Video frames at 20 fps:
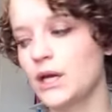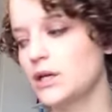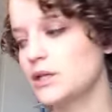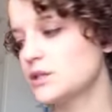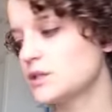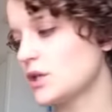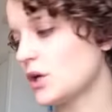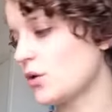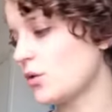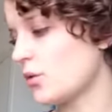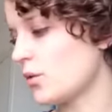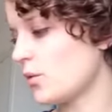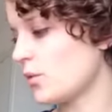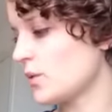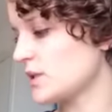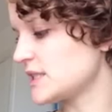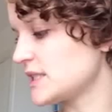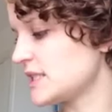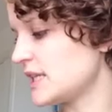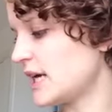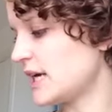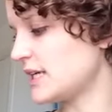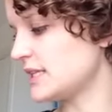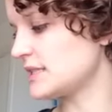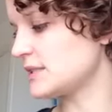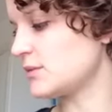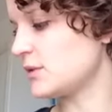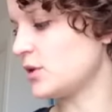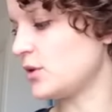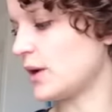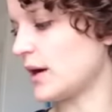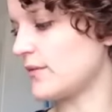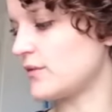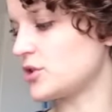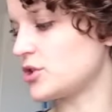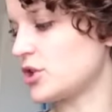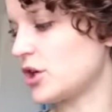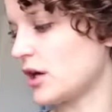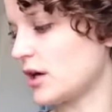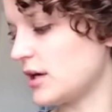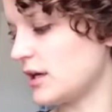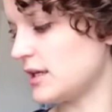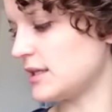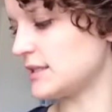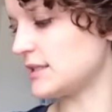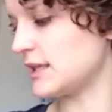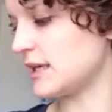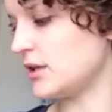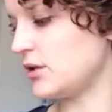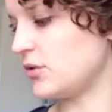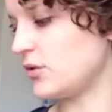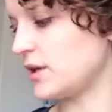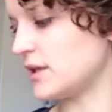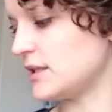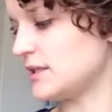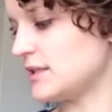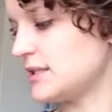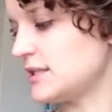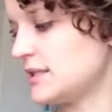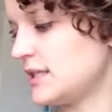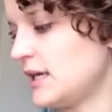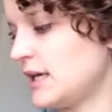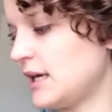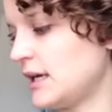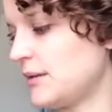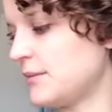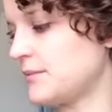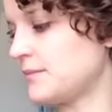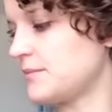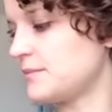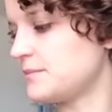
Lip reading: So what's nice when you have a chart is that you can see,